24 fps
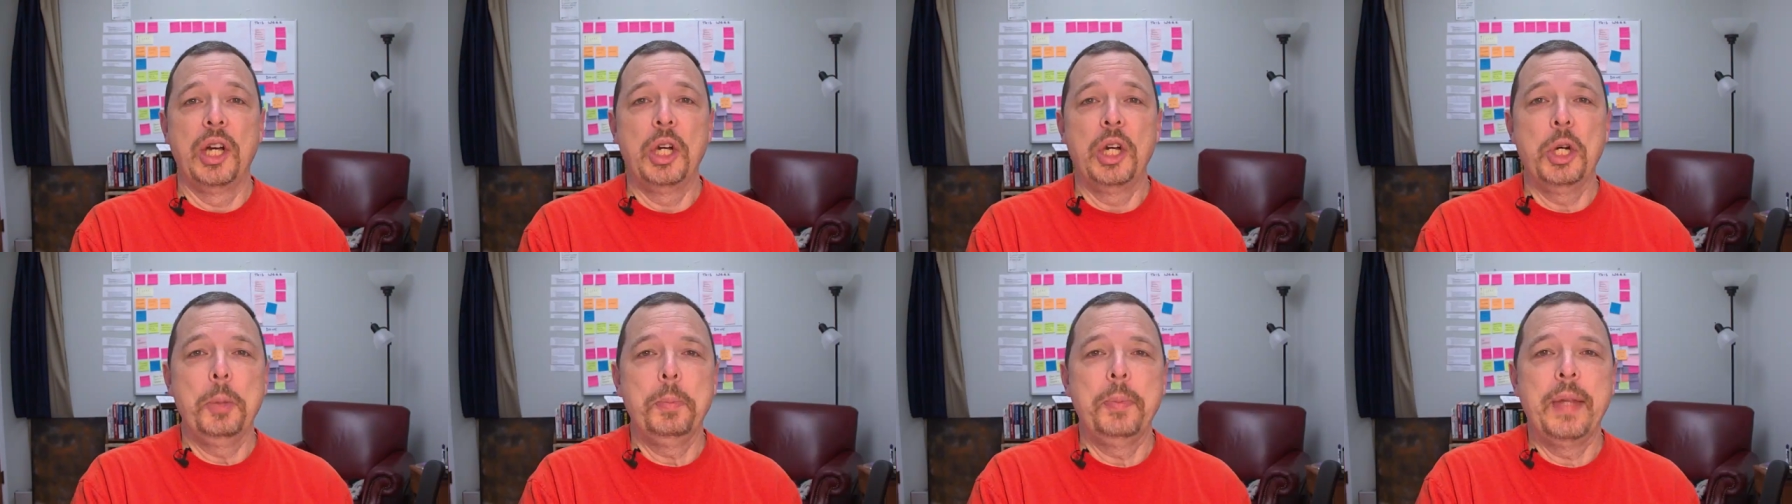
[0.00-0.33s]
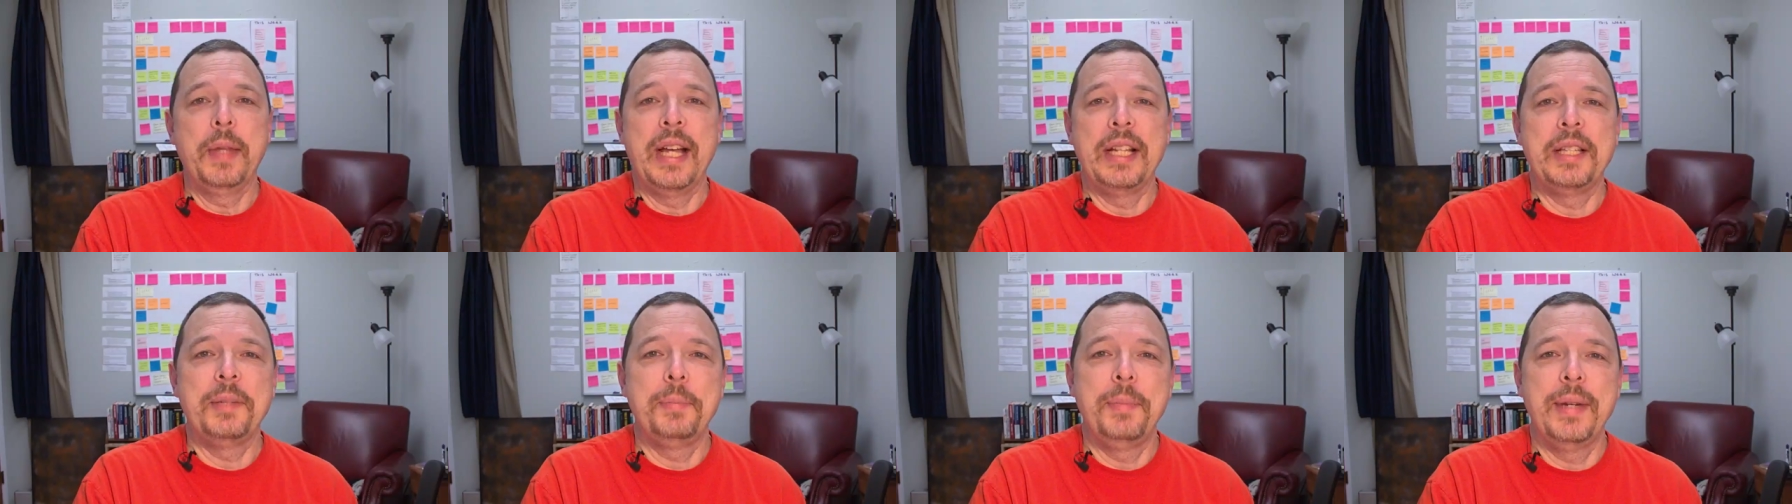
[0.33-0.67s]
I hope
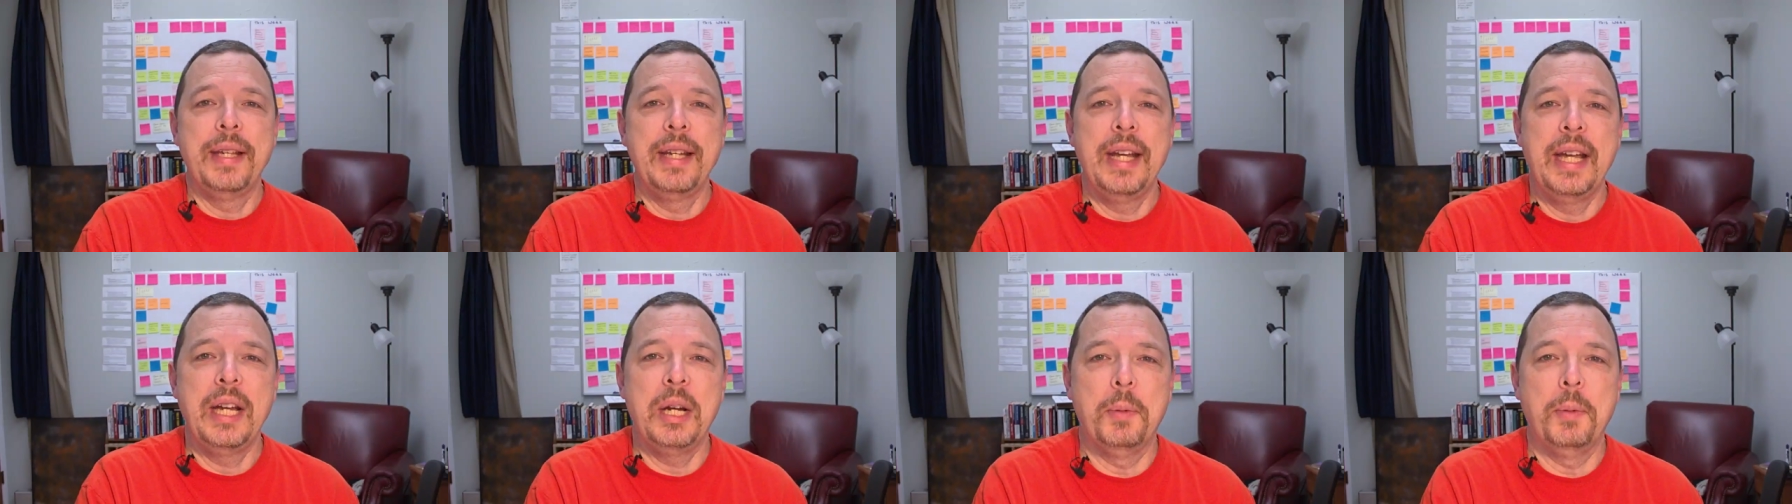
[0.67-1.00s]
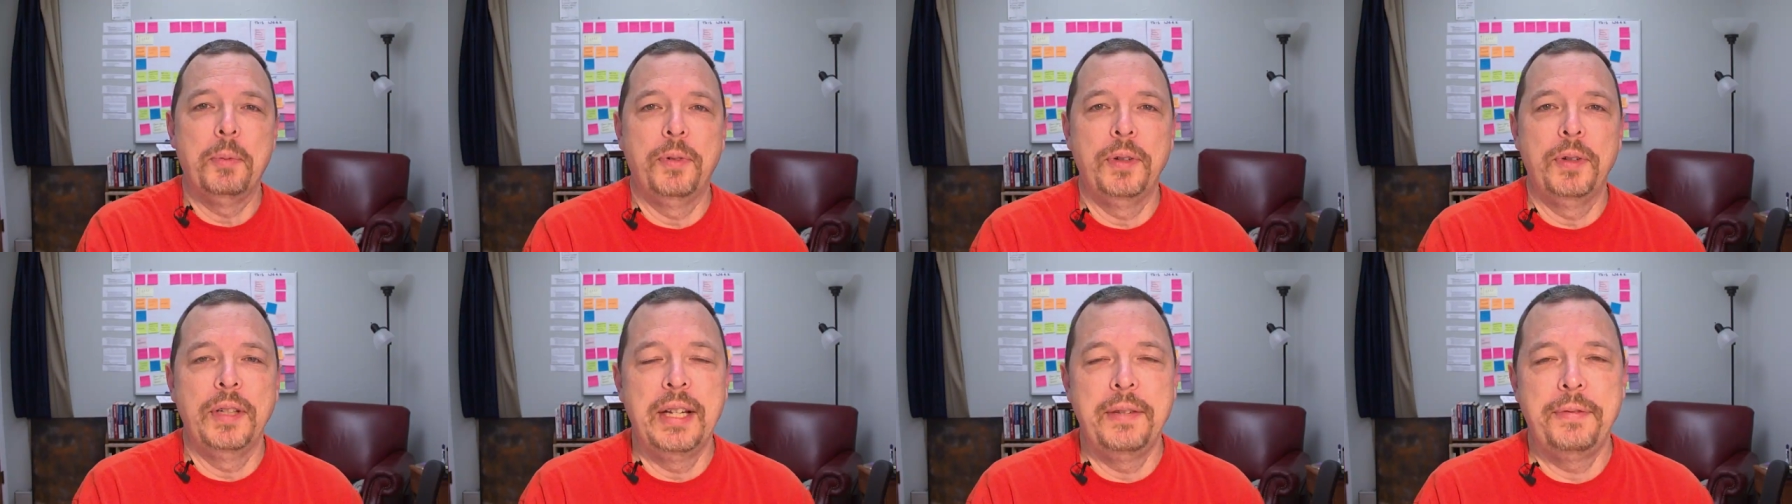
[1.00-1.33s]
that's been
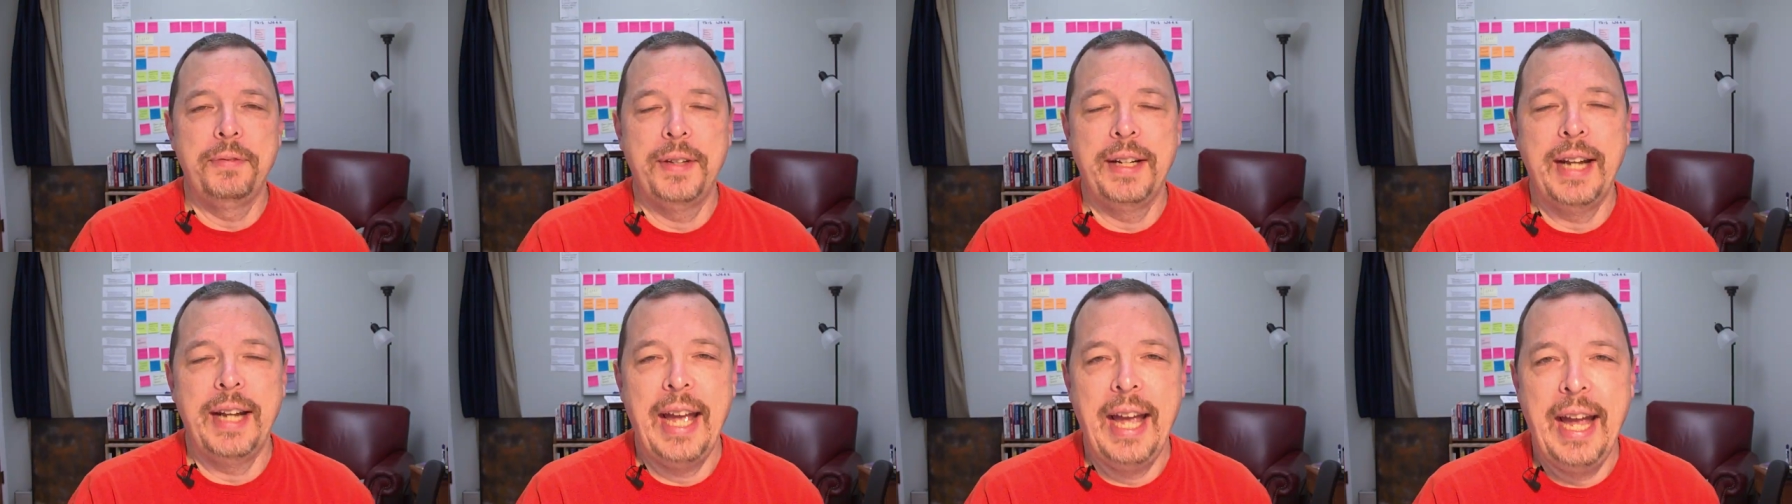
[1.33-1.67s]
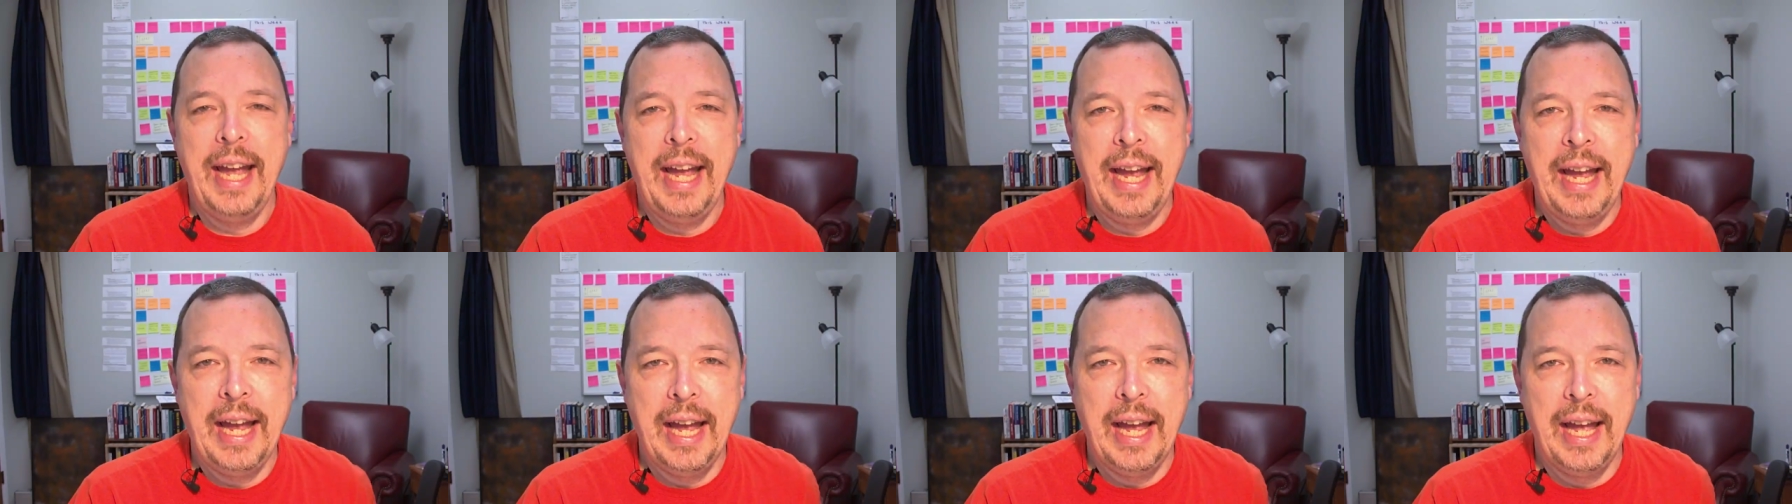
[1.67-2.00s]
helpful. If it
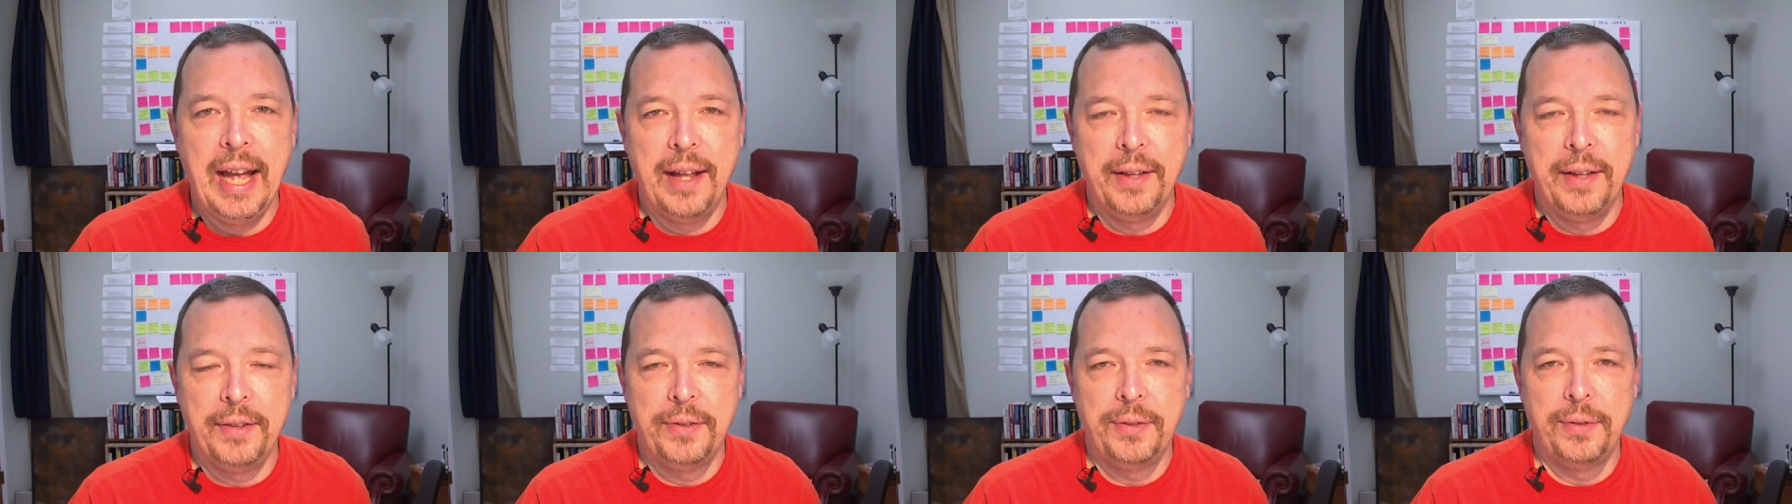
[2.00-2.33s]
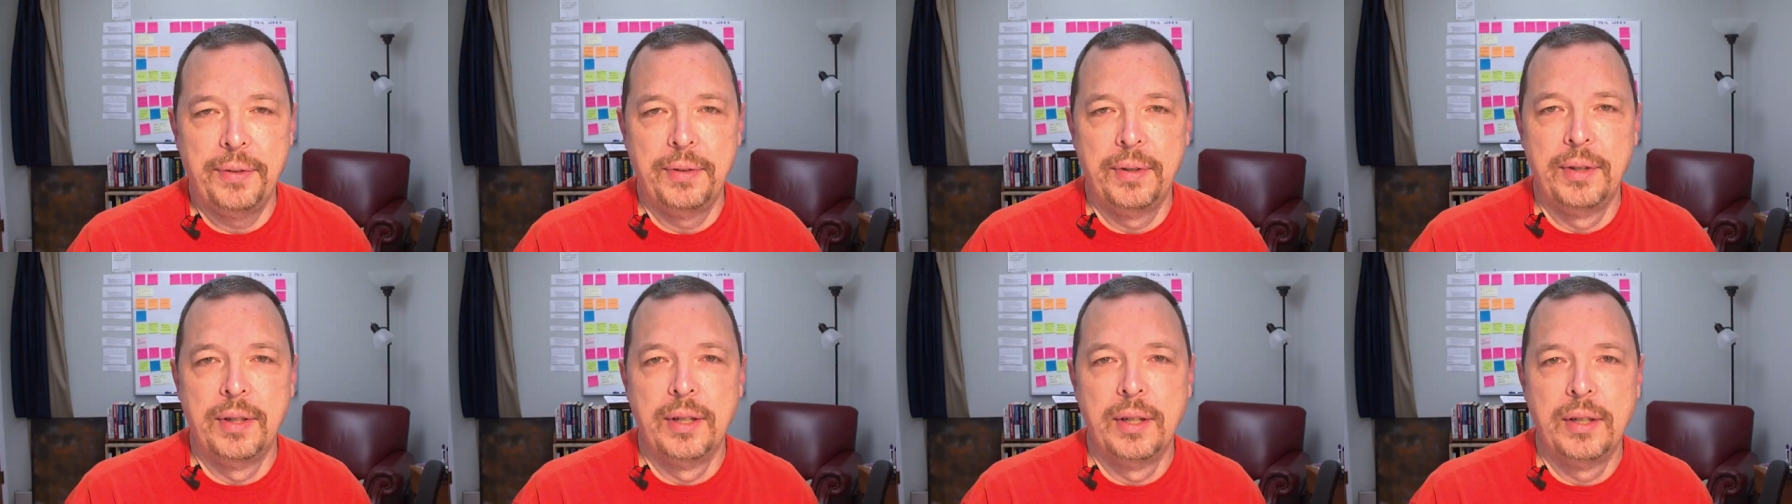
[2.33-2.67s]
has,